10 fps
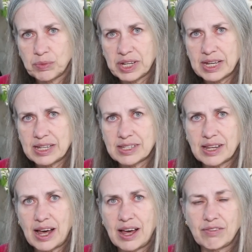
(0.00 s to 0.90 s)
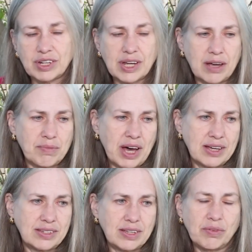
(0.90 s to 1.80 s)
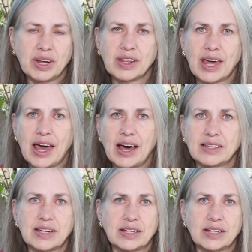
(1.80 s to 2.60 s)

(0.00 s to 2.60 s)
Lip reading: because every time I see one of the cats,